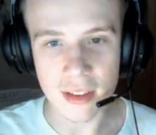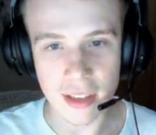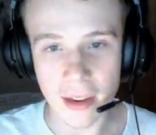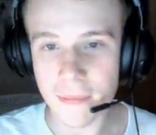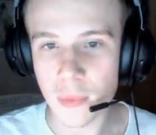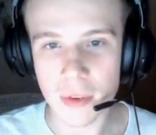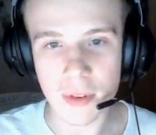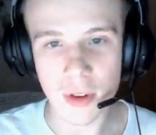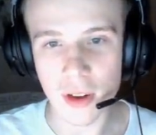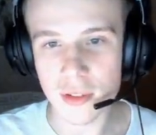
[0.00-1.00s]
yep, we've
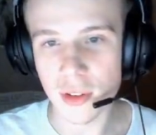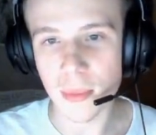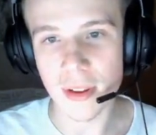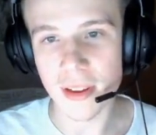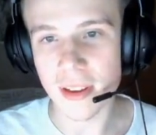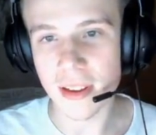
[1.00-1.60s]
got our top player here